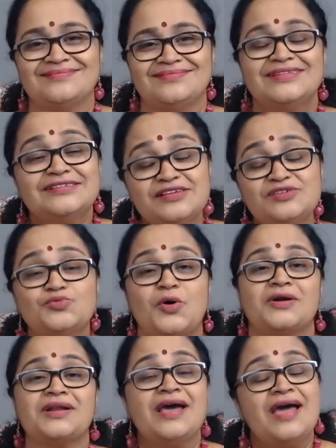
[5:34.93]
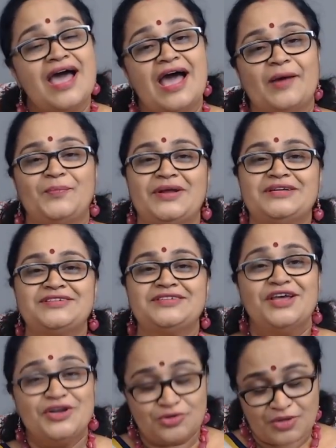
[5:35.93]
This is what
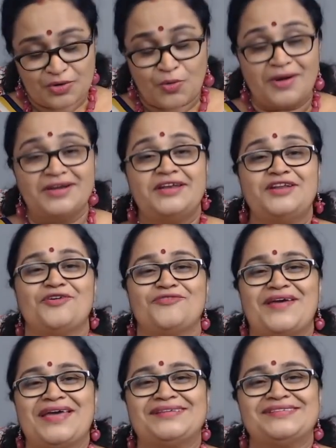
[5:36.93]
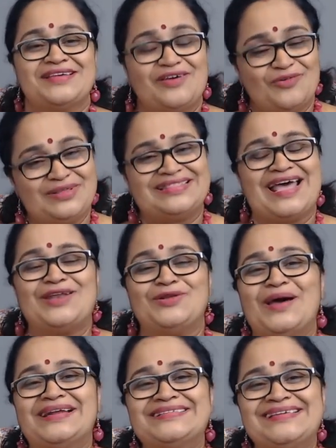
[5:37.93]
happens to the quantity of eggs with
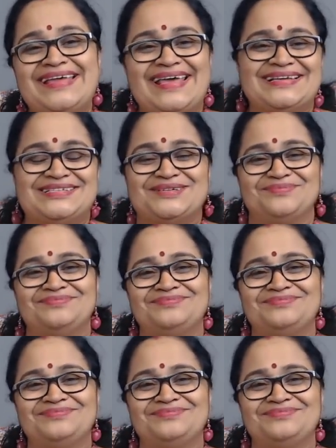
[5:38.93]
advancing age.